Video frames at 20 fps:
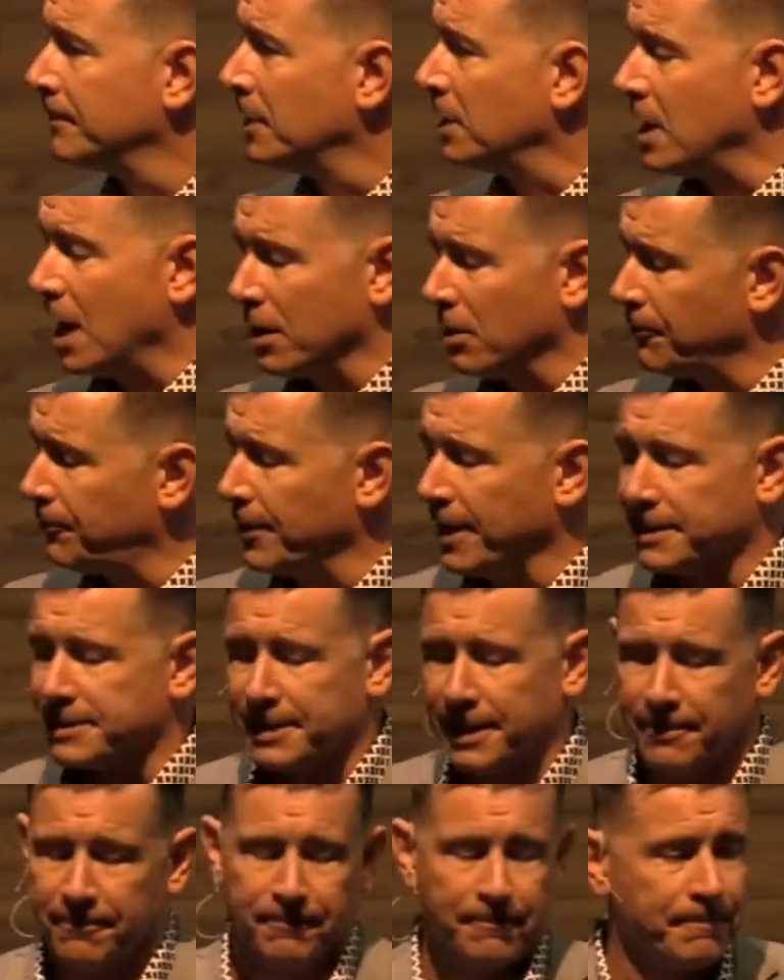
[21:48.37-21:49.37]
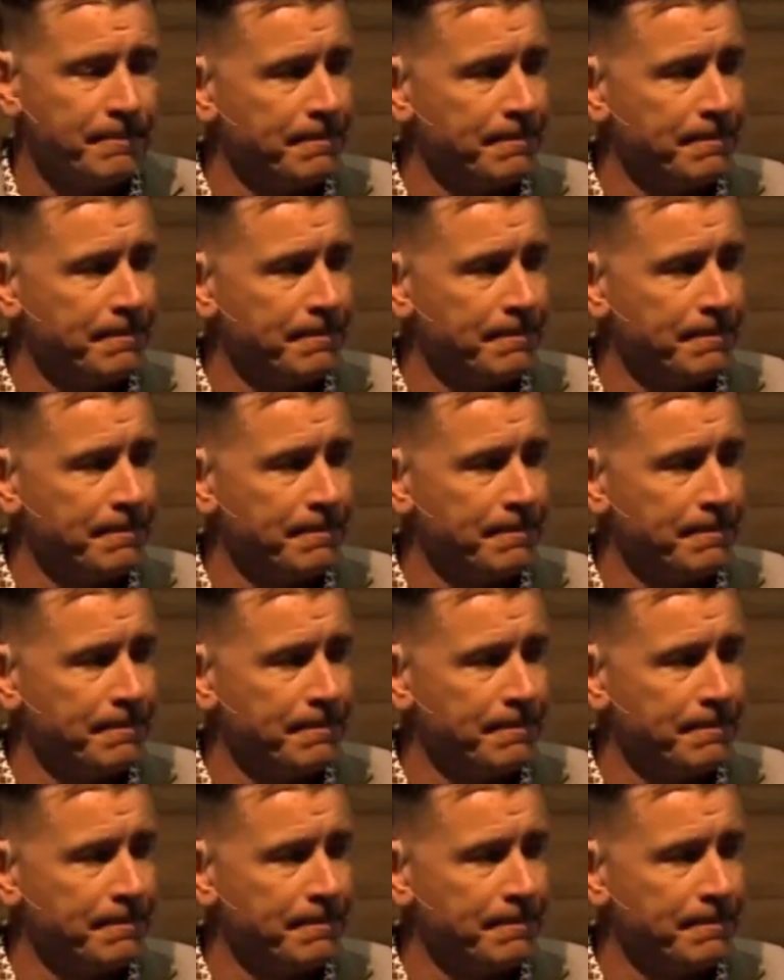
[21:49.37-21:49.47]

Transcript: You're not going to fix him.